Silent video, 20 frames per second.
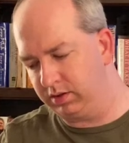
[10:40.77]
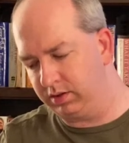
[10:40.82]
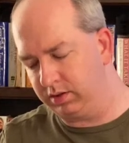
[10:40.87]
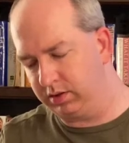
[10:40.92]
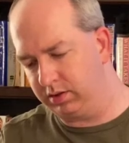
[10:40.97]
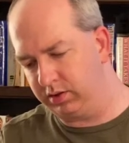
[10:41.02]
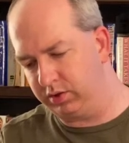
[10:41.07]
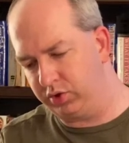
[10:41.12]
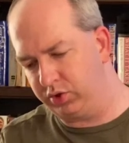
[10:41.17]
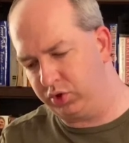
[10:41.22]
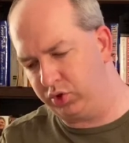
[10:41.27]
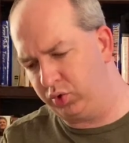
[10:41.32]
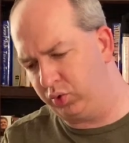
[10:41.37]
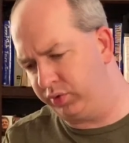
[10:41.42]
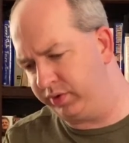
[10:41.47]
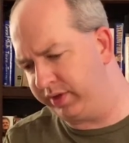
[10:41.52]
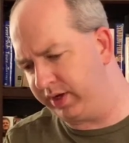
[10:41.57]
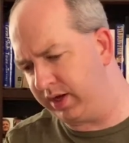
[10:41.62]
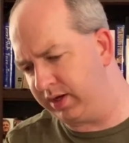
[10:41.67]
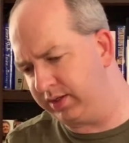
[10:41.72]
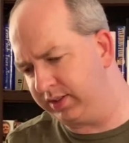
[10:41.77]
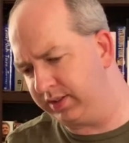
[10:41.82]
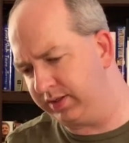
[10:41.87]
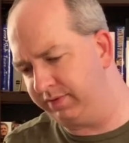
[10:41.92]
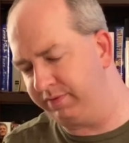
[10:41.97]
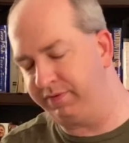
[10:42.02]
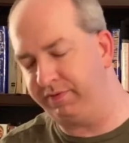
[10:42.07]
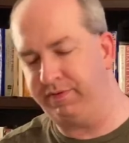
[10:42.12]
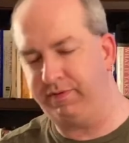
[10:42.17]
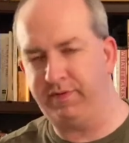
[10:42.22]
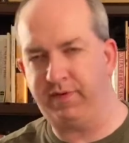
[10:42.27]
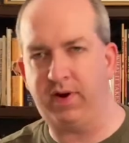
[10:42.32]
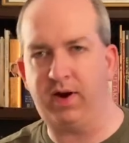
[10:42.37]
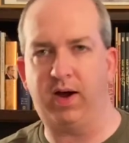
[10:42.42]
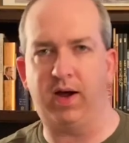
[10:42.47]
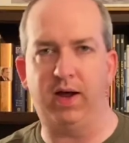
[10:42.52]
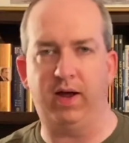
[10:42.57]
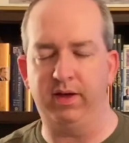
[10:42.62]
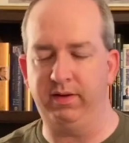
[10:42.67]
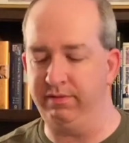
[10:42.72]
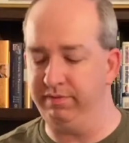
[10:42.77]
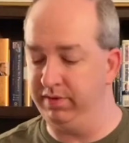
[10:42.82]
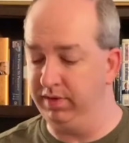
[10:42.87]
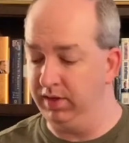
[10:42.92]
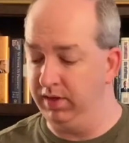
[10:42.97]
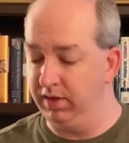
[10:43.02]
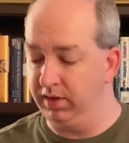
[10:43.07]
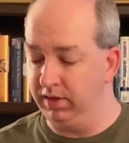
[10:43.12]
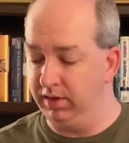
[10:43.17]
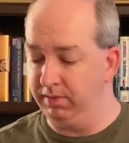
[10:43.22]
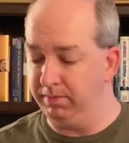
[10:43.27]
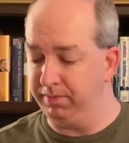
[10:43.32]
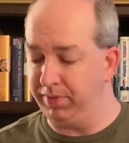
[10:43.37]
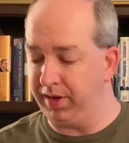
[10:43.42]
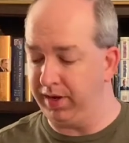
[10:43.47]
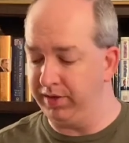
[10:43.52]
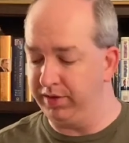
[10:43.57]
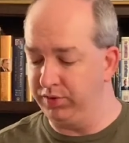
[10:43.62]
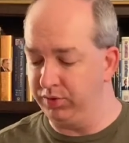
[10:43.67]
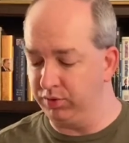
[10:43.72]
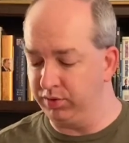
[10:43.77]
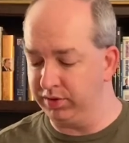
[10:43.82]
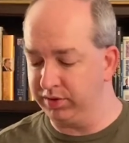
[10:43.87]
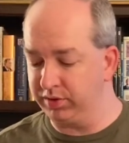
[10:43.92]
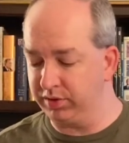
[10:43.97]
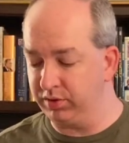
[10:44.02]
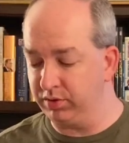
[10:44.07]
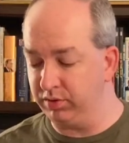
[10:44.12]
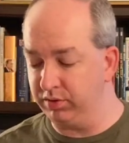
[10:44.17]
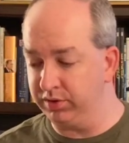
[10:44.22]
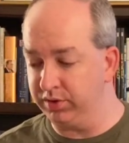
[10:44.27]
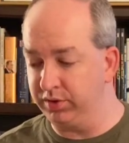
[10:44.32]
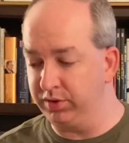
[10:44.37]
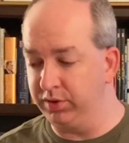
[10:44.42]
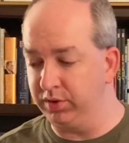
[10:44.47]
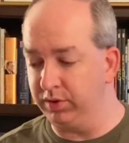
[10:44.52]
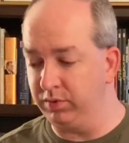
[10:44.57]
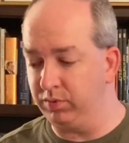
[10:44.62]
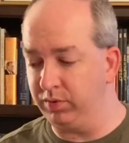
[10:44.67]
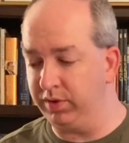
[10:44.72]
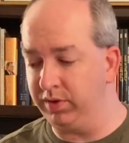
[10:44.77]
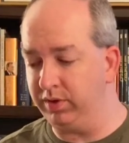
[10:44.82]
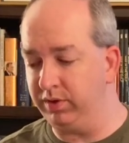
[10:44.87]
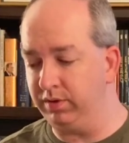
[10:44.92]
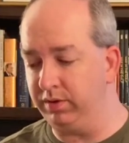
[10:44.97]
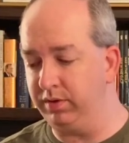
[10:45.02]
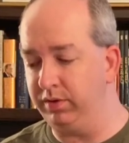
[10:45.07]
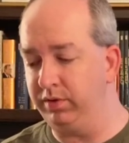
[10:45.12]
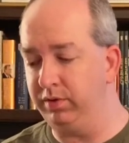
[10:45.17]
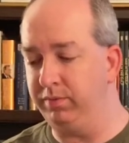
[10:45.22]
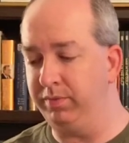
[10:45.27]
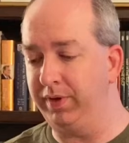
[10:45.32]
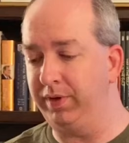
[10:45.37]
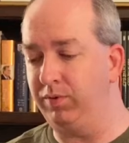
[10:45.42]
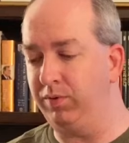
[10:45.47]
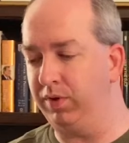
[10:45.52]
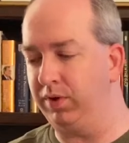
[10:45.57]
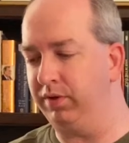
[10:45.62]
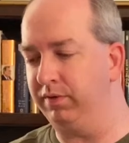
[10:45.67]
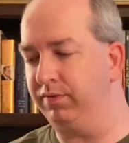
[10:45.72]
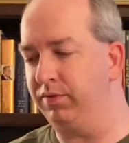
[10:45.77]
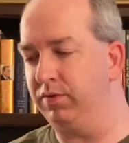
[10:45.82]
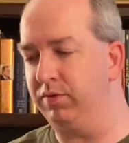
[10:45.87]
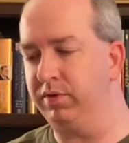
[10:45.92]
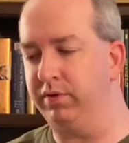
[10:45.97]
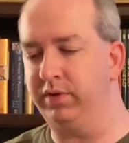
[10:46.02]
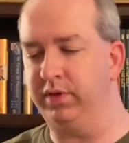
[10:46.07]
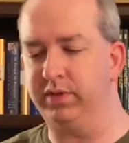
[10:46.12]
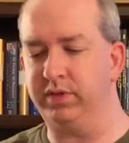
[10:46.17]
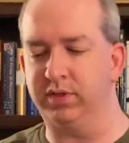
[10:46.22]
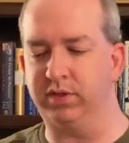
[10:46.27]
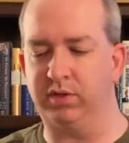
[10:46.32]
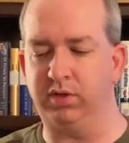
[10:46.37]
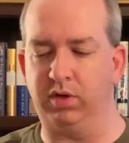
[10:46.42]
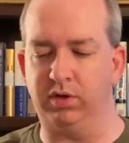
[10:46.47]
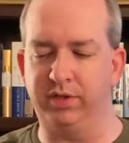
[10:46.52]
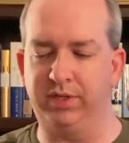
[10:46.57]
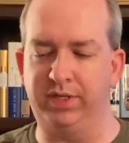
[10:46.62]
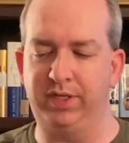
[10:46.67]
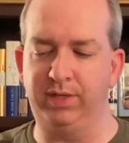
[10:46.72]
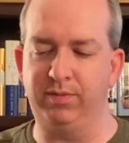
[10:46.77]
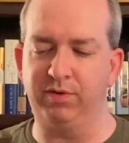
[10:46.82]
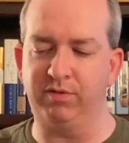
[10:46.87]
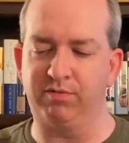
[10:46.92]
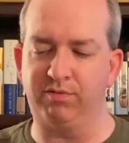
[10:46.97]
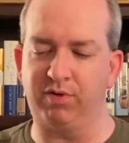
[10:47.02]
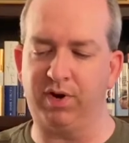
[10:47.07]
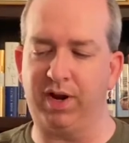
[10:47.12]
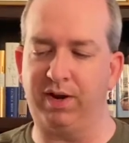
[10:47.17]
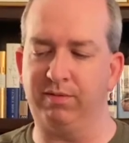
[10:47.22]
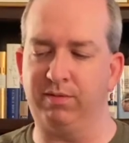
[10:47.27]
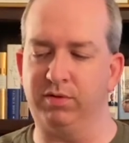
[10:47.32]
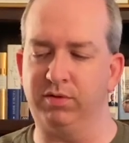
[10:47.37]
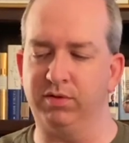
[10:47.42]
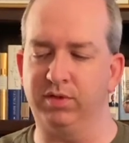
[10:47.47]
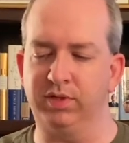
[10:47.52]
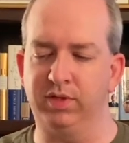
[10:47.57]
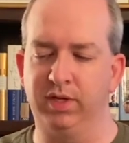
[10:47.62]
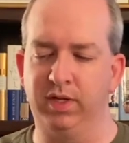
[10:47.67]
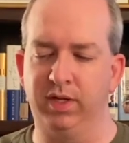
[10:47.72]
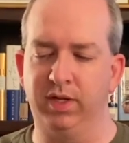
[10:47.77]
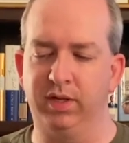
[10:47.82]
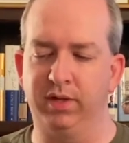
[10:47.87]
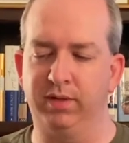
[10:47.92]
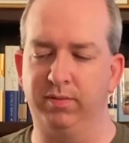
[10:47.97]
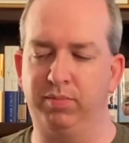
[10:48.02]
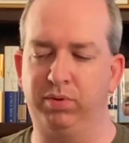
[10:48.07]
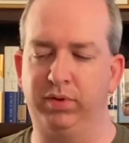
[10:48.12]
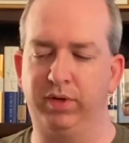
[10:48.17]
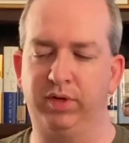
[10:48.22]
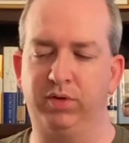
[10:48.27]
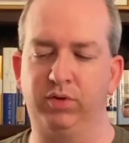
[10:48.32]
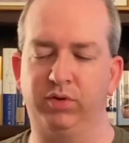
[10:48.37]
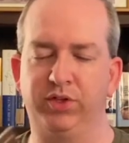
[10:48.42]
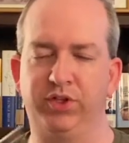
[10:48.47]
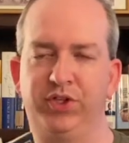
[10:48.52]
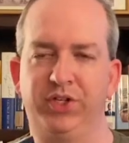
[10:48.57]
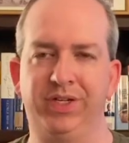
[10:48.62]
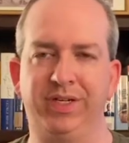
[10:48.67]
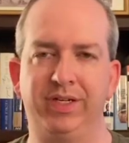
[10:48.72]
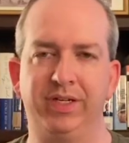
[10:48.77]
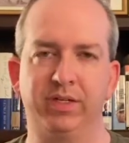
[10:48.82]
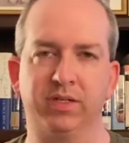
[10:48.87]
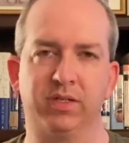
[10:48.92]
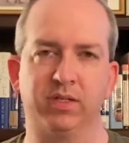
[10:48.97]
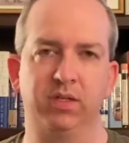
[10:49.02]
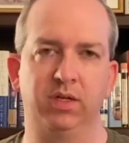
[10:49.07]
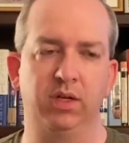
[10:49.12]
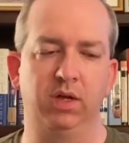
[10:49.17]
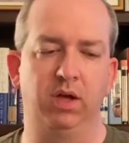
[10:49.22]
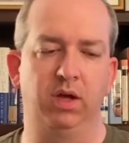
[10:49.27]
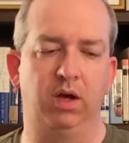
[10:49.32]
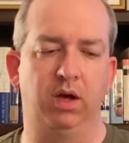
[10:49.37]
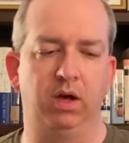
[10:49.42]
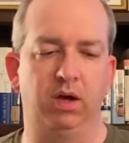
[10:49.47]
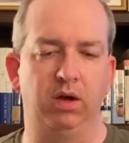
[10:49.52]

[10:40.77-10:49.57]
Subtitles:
2005 by Doris Kearns Goodwin. You may well have heard of this. It's called Team of Rivals, The Political Genius of